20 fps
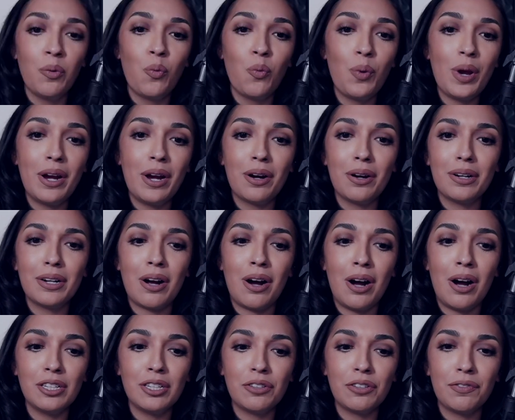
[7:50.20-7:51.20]
weird
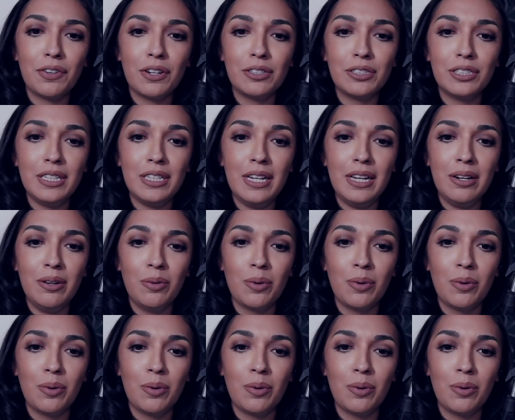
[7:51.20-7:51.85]
controversy,